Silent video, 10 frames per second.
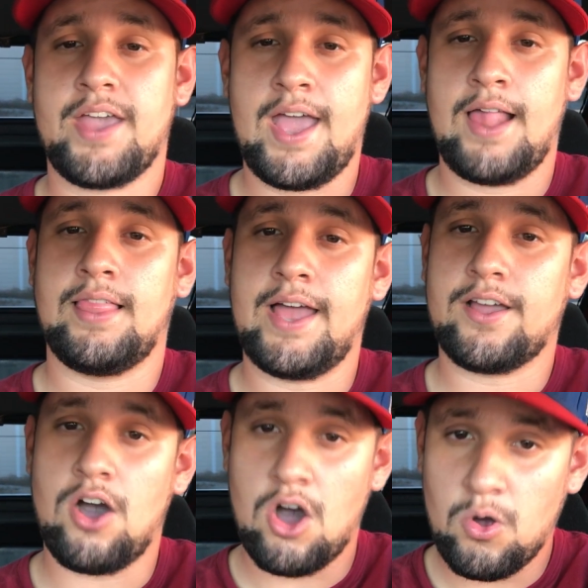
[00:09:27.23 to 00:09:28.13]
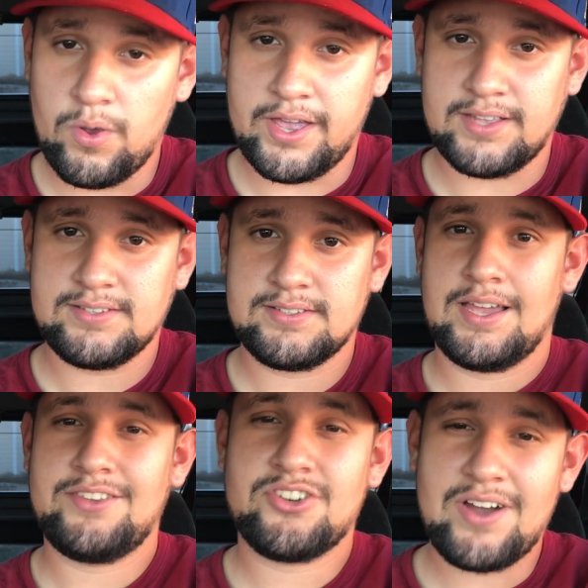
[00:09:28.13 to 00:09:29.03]
And like always,
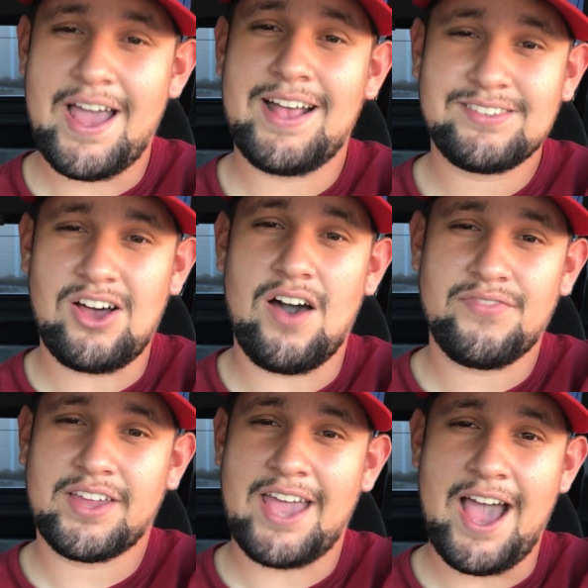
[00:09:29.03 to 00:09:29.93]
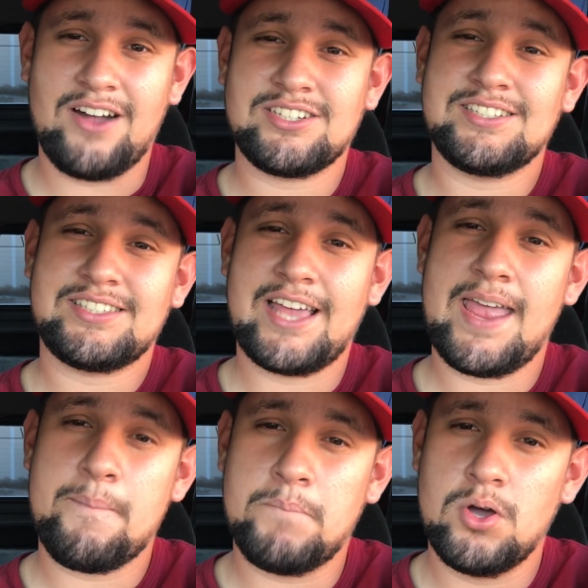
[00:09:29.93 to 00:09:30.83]
get your ass off the couch and
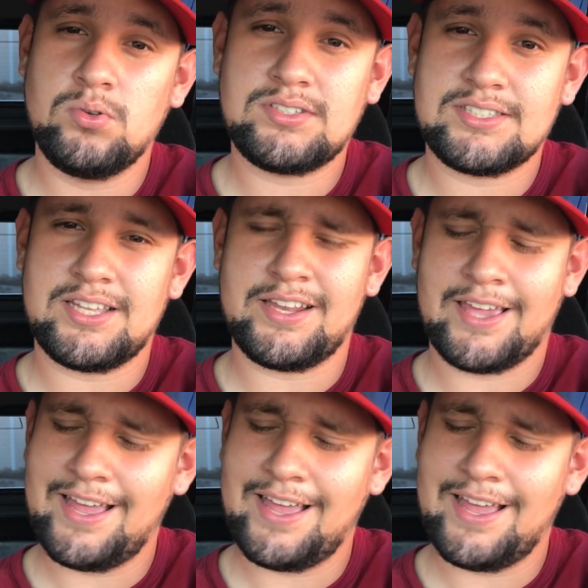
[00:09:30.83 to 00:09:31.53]
stay boosted.